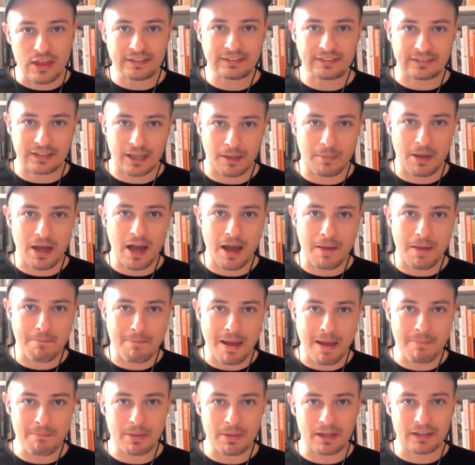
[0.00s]
This summer,
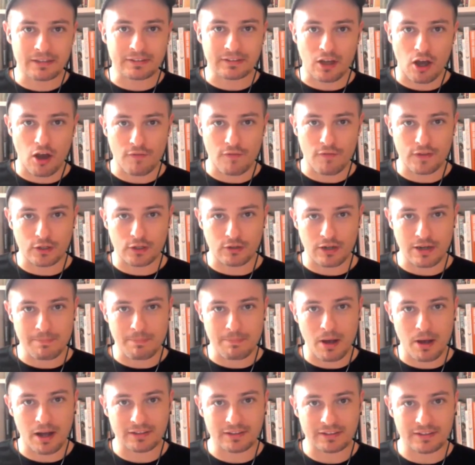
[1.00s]
members of the Green
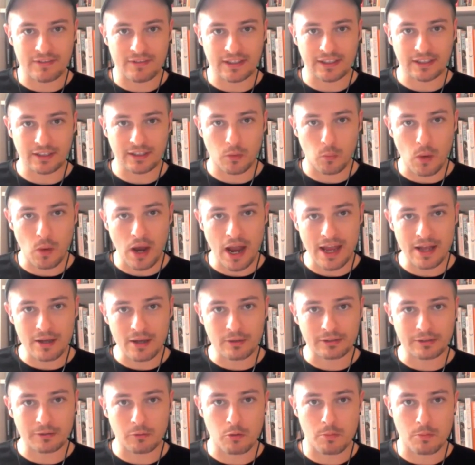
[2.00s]
Party of England and
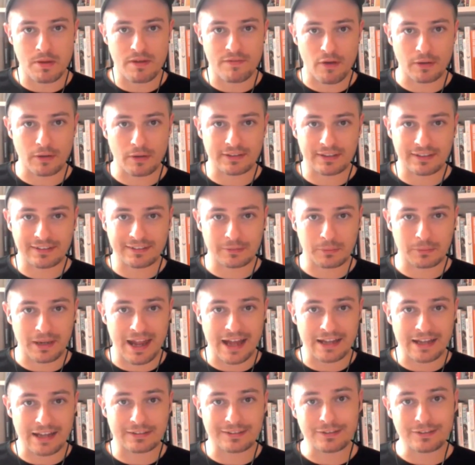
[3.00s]
Wales will be voting to
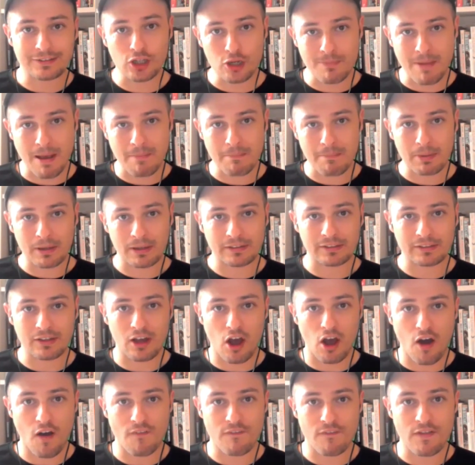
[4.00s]
elect new members
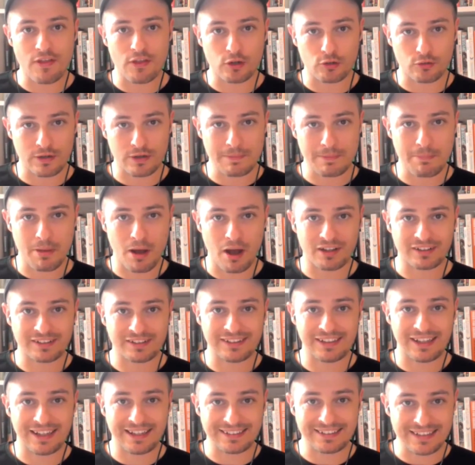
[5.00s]
of the Green
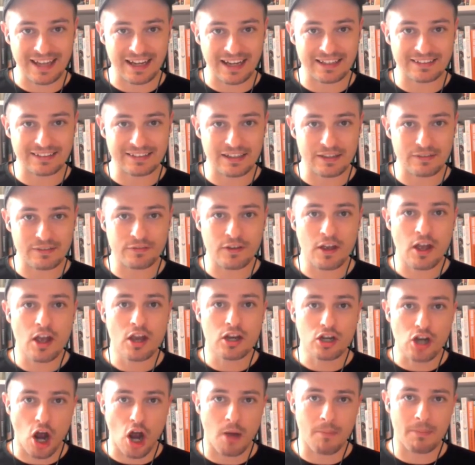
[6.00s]
Party Executive,
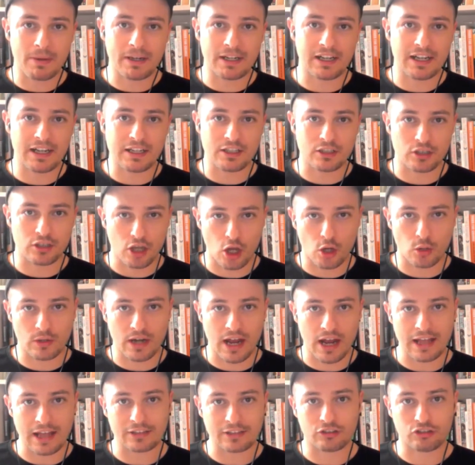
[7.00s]
commonly known
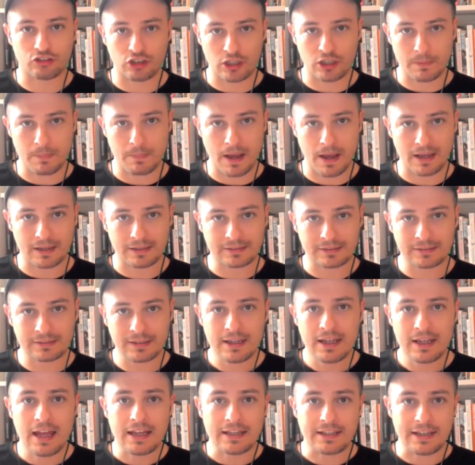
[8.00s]
as GPEx.
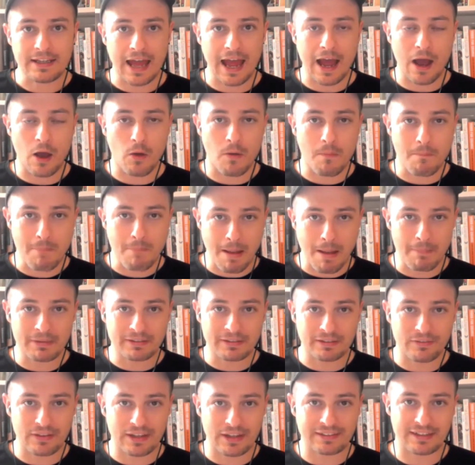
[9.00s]
Now,
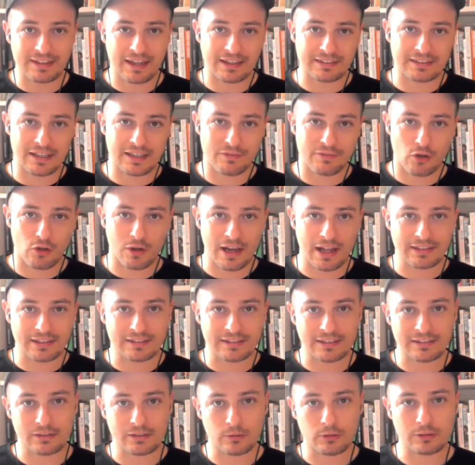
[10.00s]
members of the Executive are
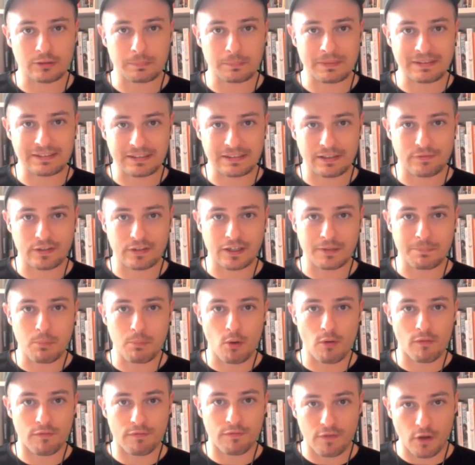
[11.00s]
elected to specific
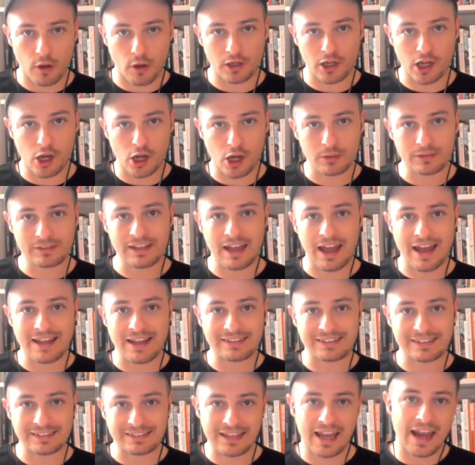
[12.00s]
portfolios, and
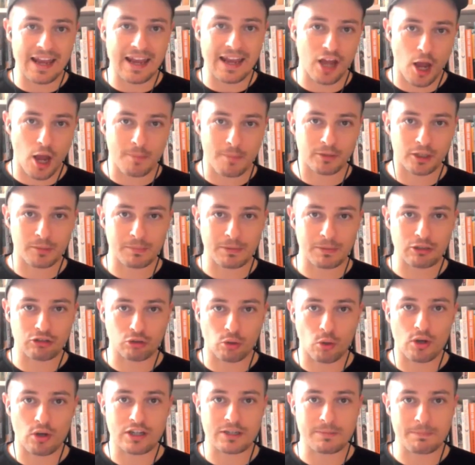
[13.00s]
today I'm going to be
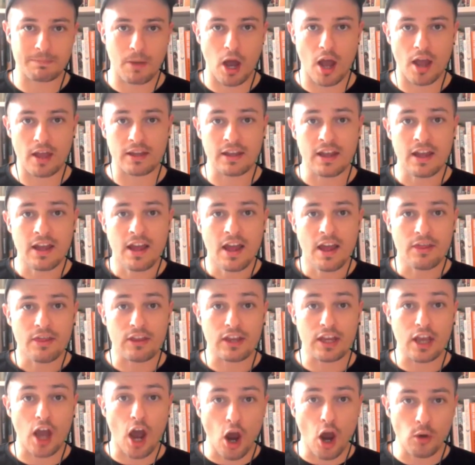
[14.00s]
joined by
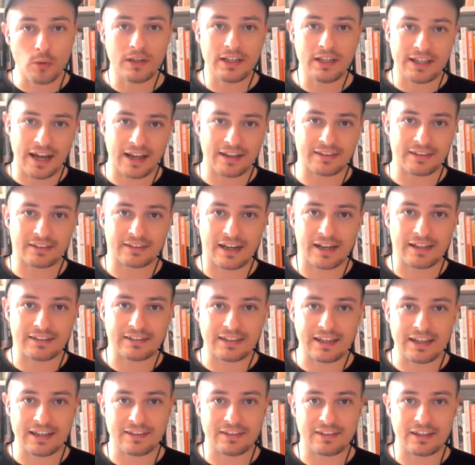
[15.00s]
the only candidate
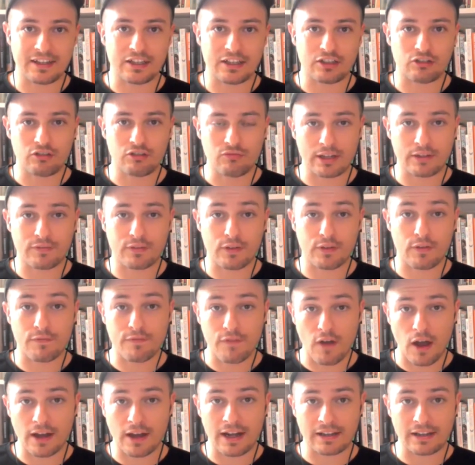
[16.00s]
in the running for the
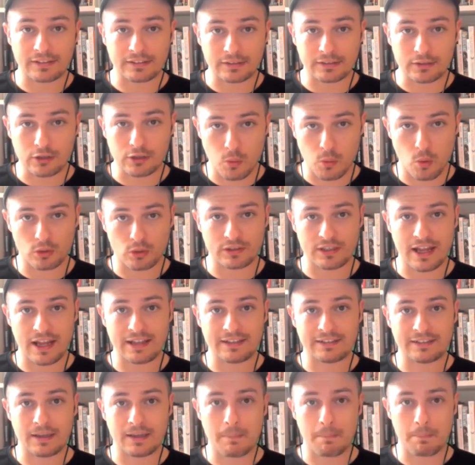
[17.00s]
Finance
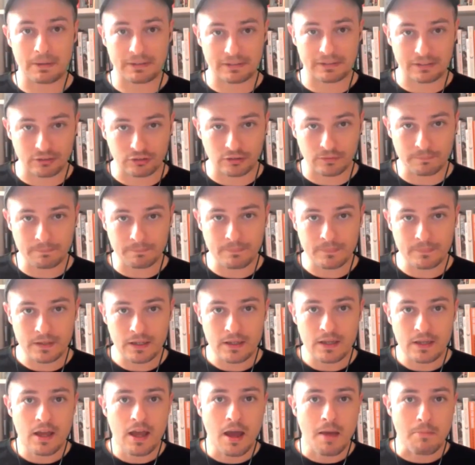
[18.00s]
Coordinator position.
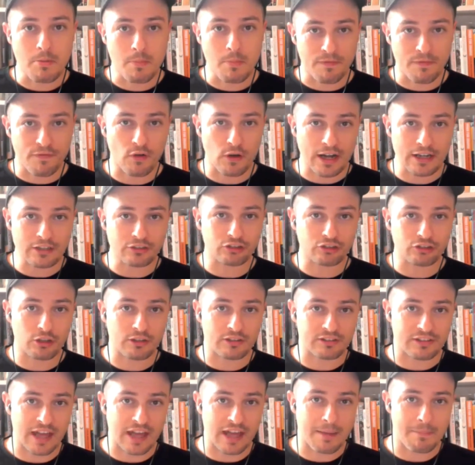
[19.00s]
But before I
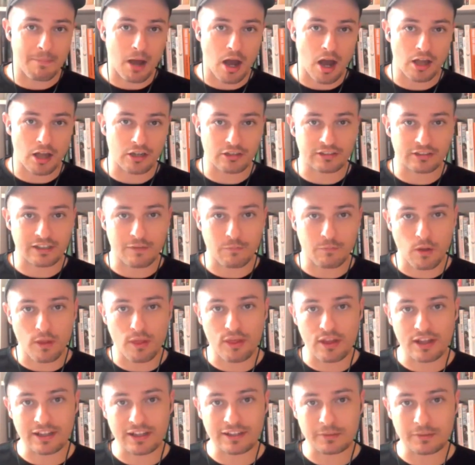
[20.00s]
introduce them, I just have
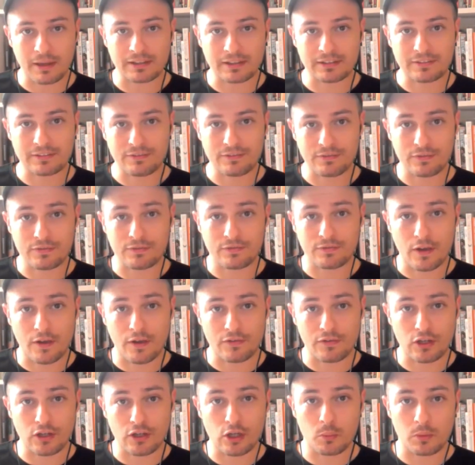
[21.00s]
one thing to ask
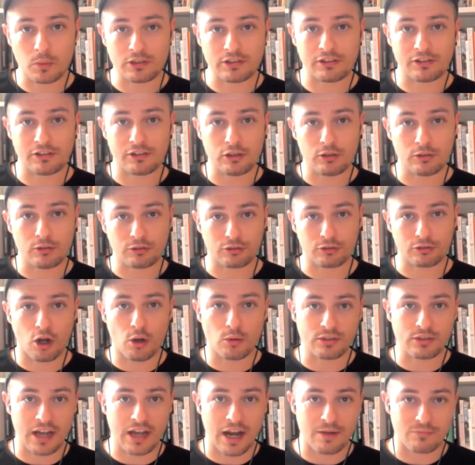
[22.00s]
of you, which is that you
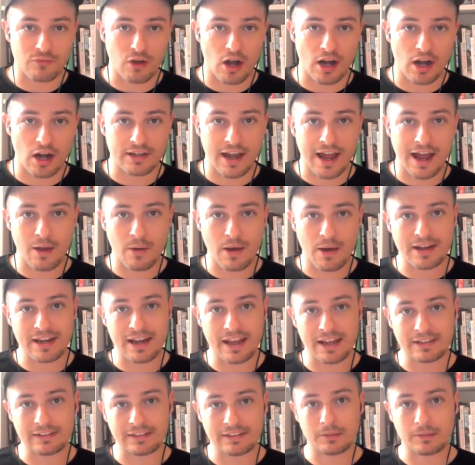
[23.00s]
scroll down right now and
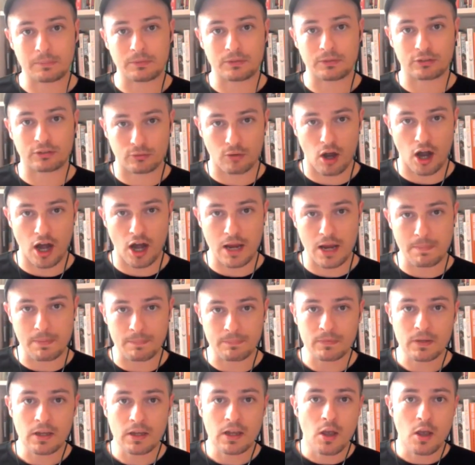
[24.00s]
hit subscribe.
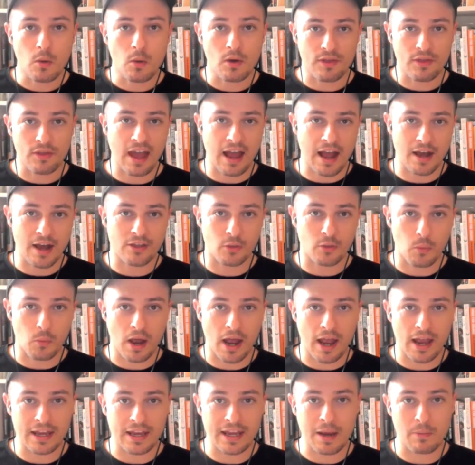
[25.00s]
With that out of the
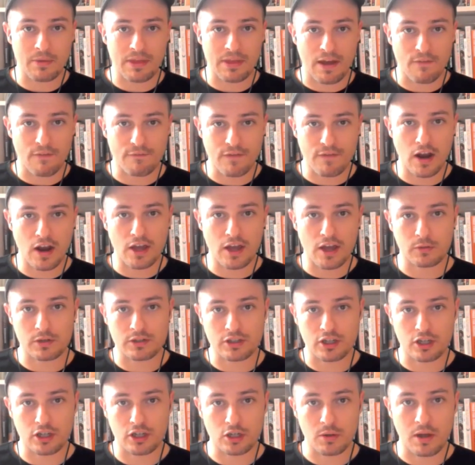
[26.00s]
way, and without further
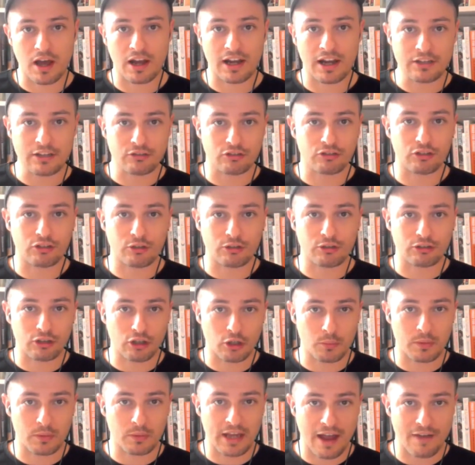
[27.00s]
ado, I'll introduce
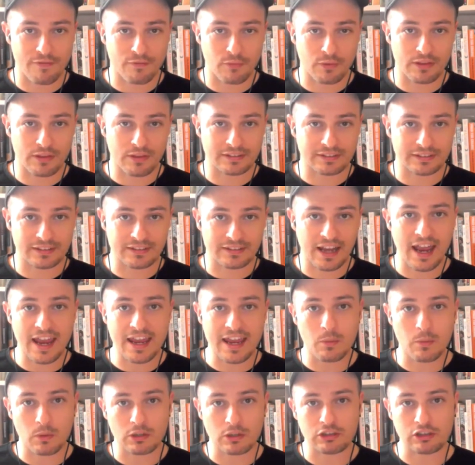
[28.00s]
who we have with us
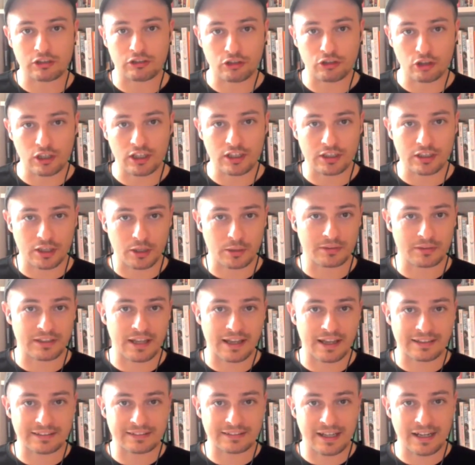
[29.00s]
today, which is Julian
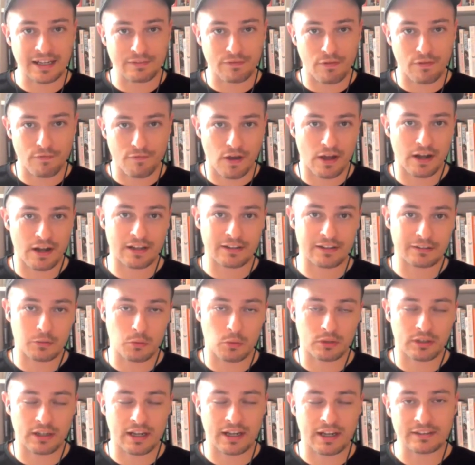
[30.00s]
Cusack, standing for Finance
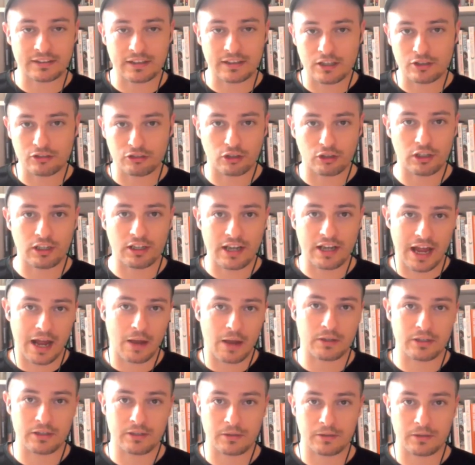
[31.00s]
Coordinator. Julian,
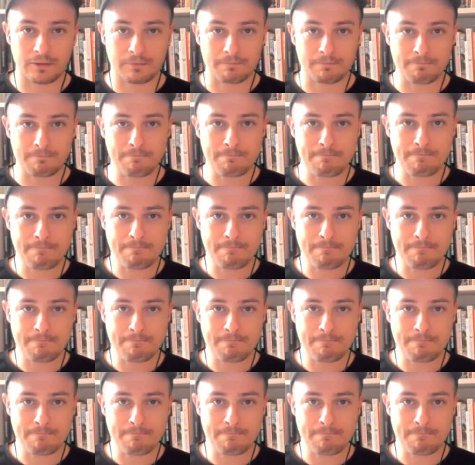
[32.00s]
how are you doing?